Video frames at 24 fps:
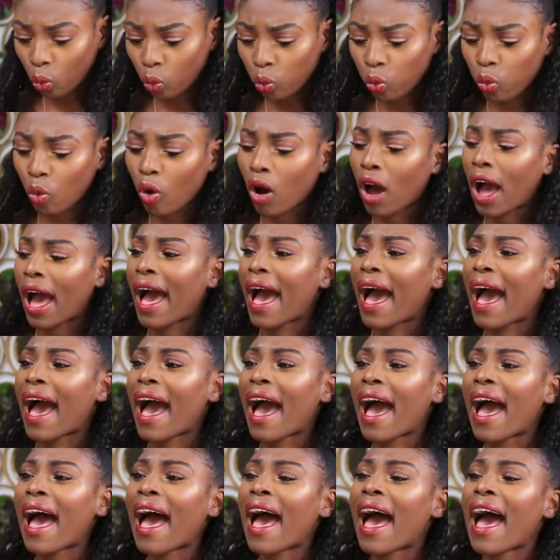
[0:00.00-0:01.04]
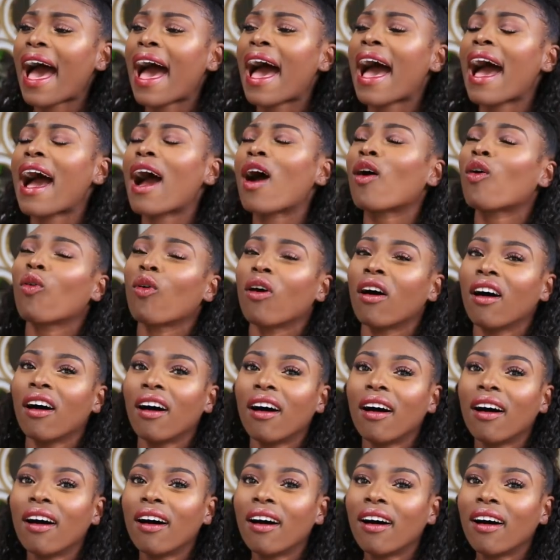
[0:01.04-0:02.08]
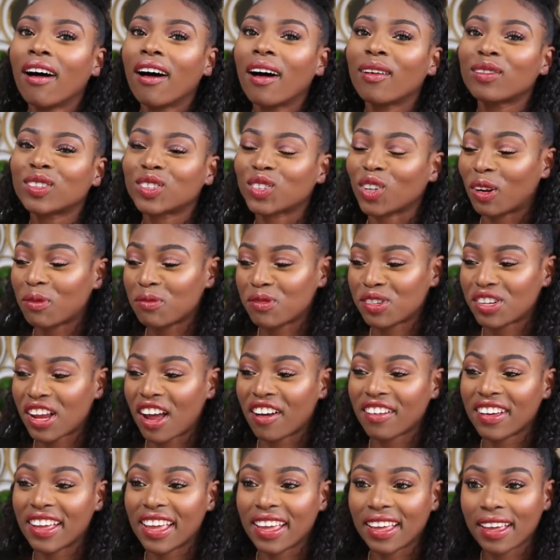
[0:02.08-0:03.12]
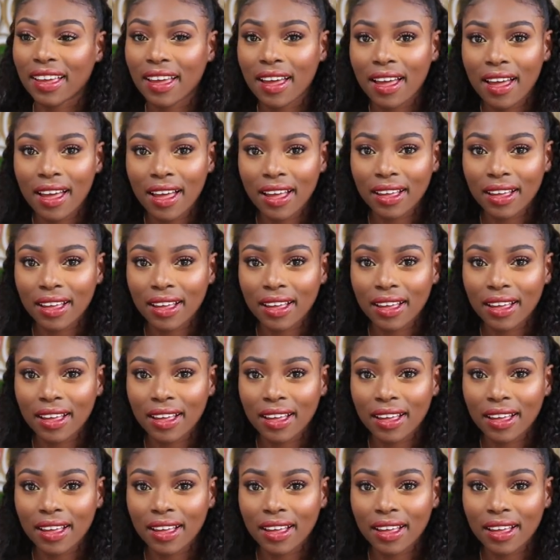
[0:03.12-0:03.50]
Wow! So I'm shouting.